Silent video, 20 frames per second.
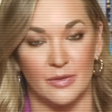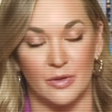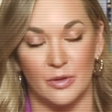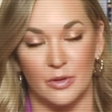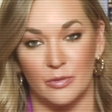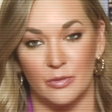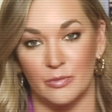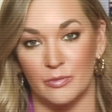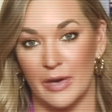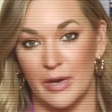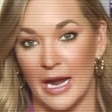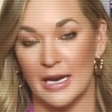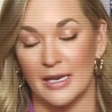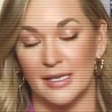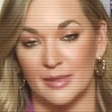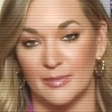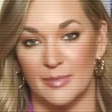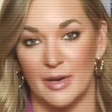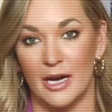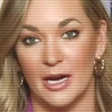who ran as
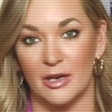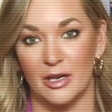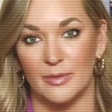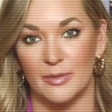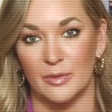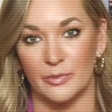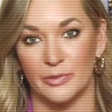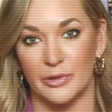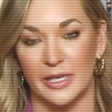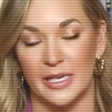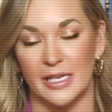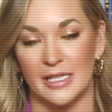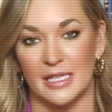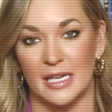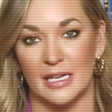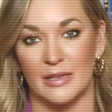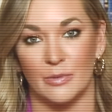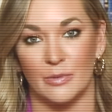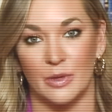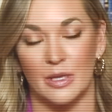a moderate but really has
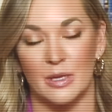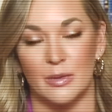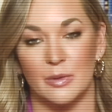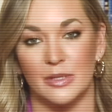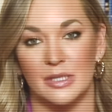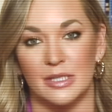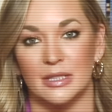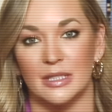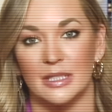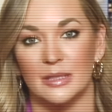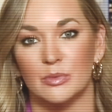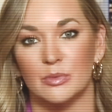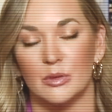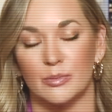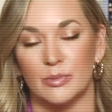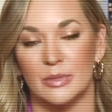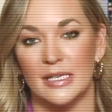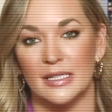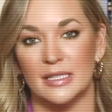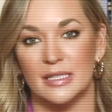had one of the most liberal
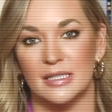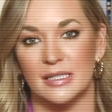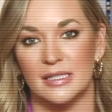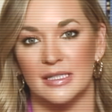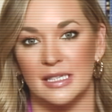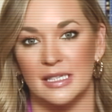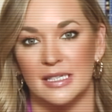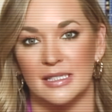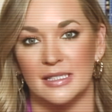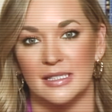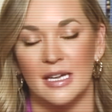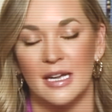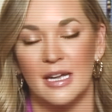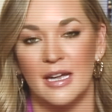presidencies